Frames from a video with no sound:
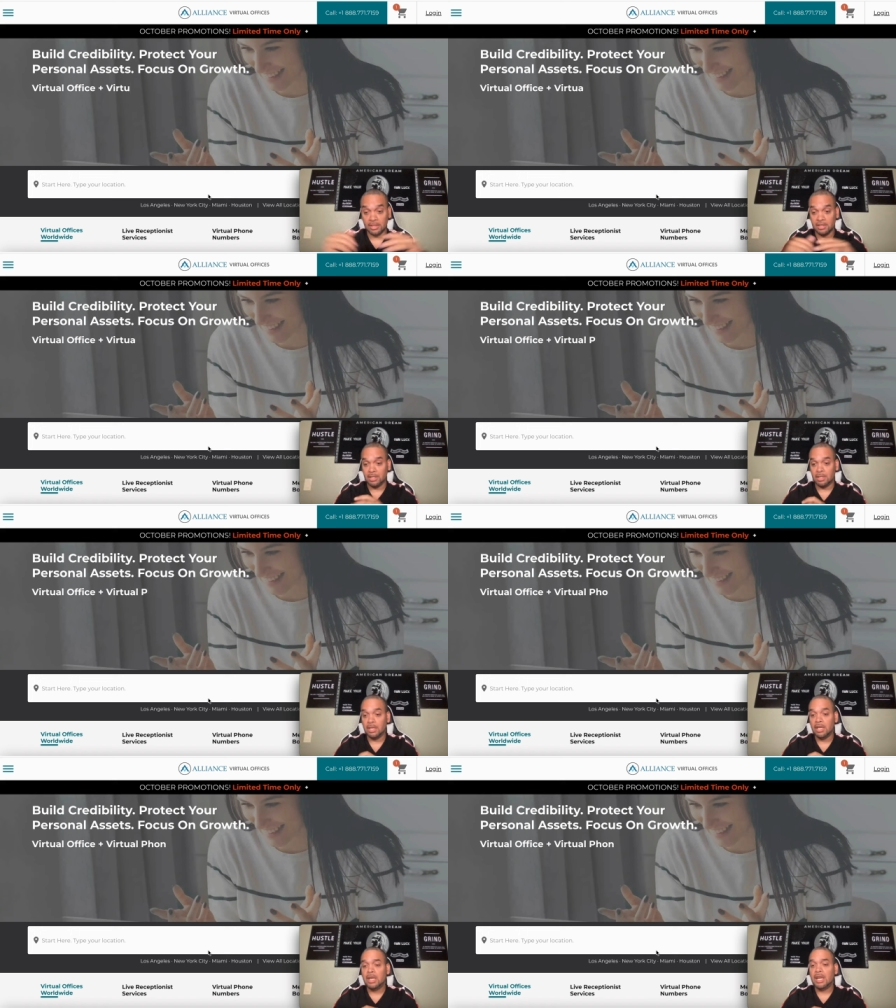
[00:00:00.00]
City,
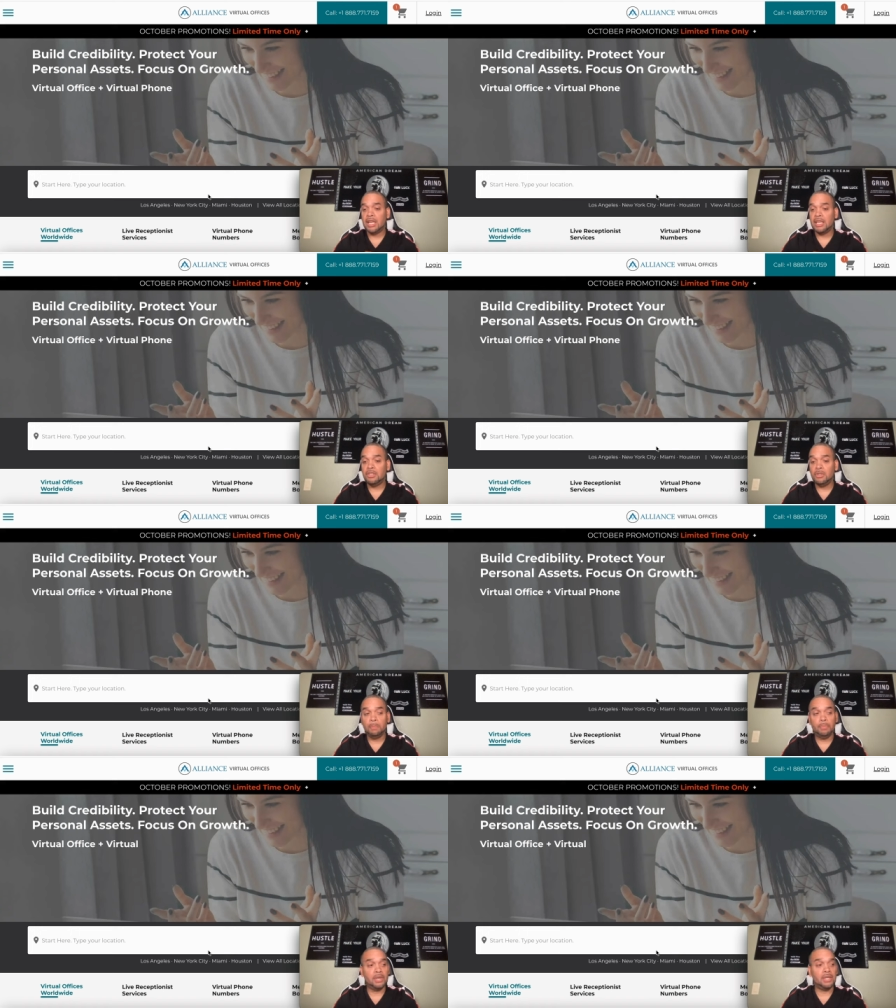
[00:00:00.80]
and then you
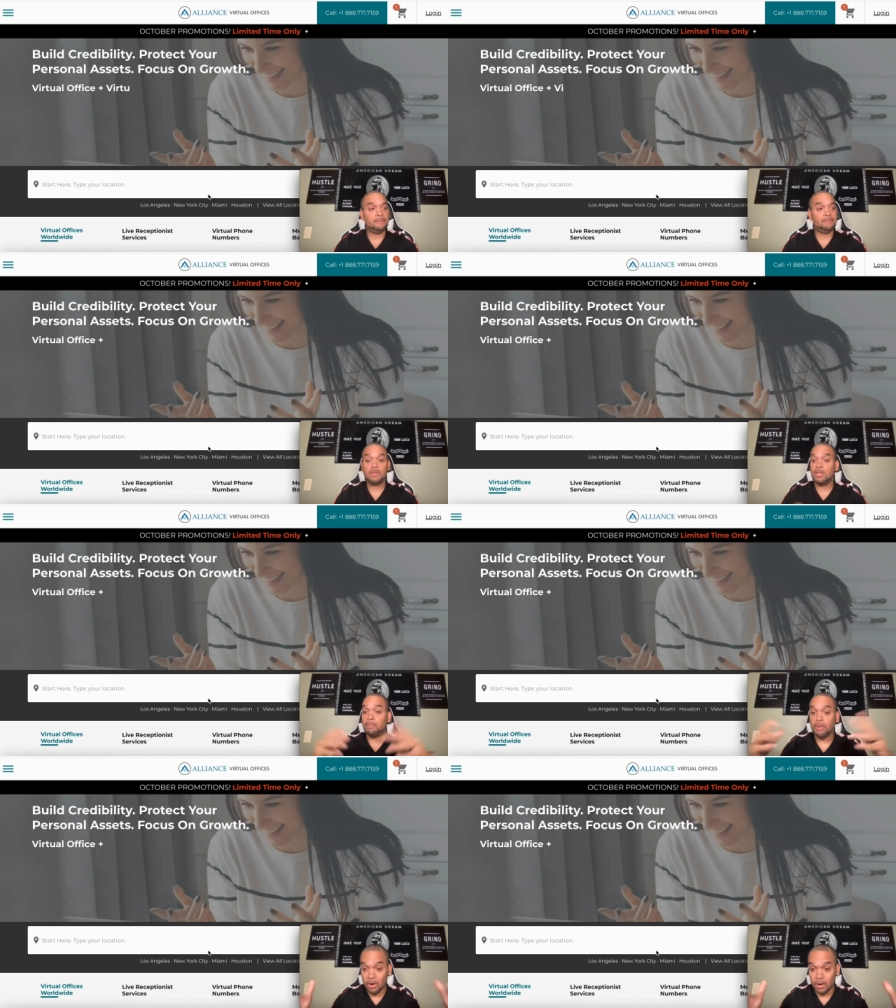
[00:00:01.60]
put the
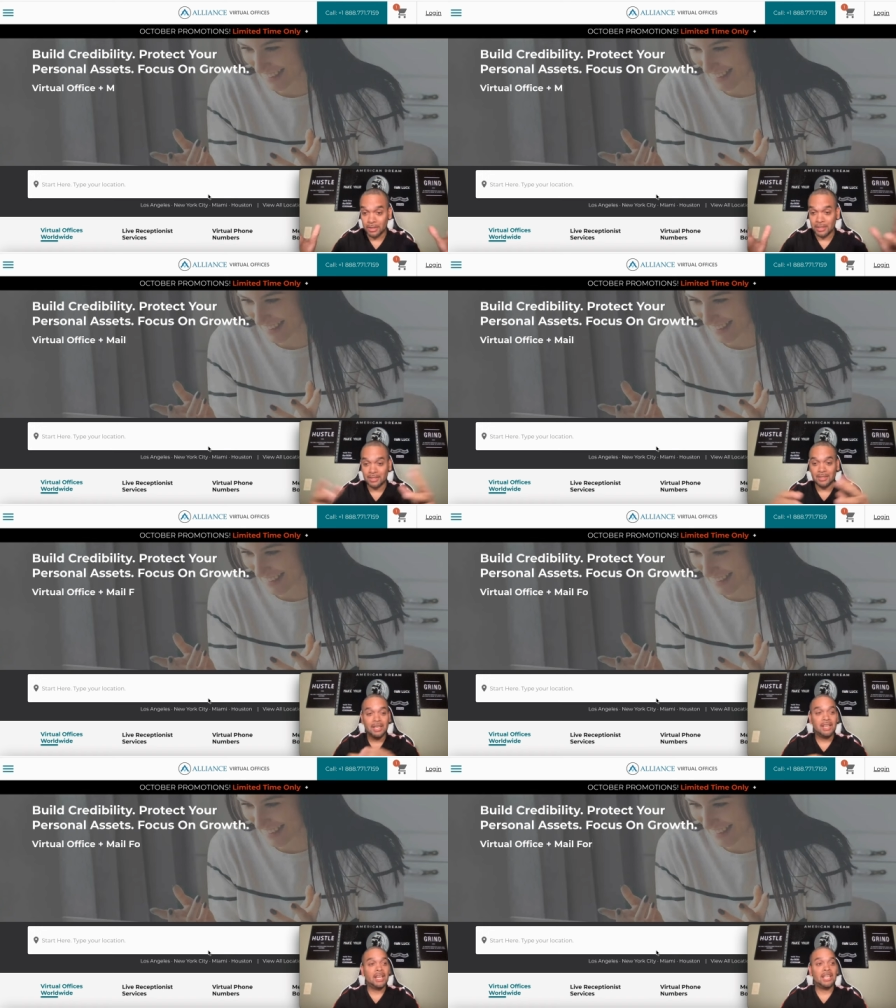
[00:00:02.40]
Bronx,
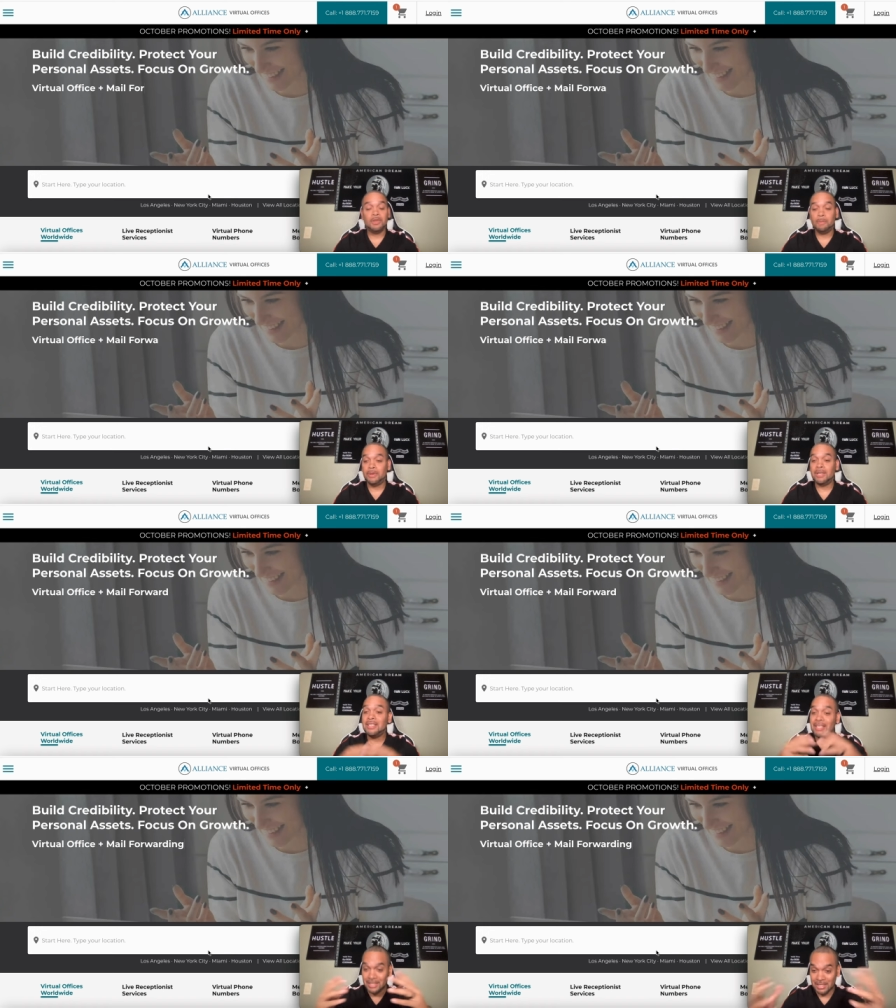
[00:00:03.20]
and you
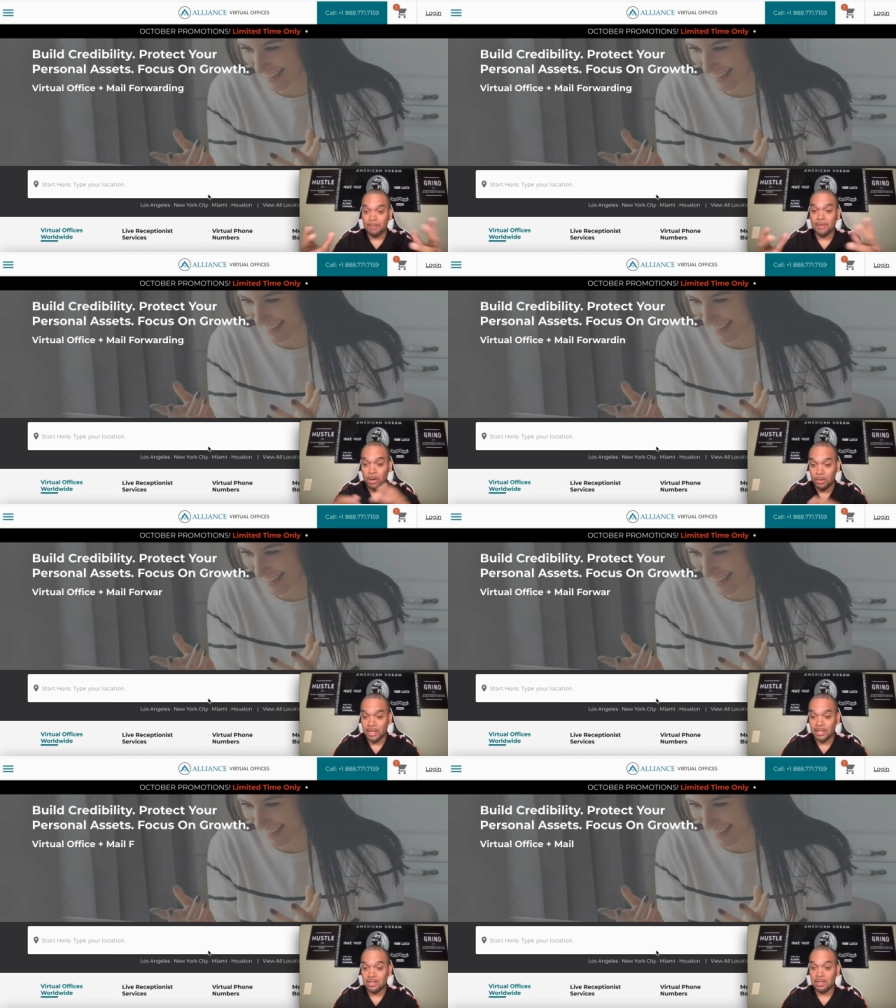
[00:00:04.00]
put your zip code
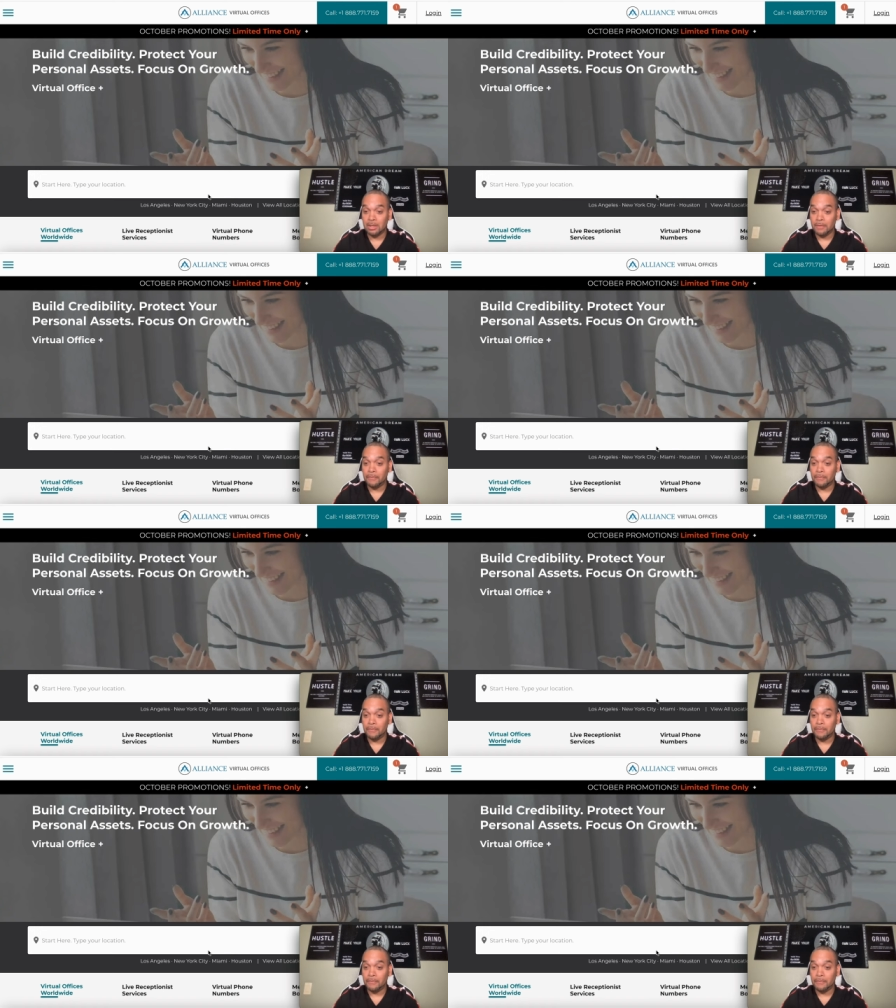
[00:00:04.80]
in to look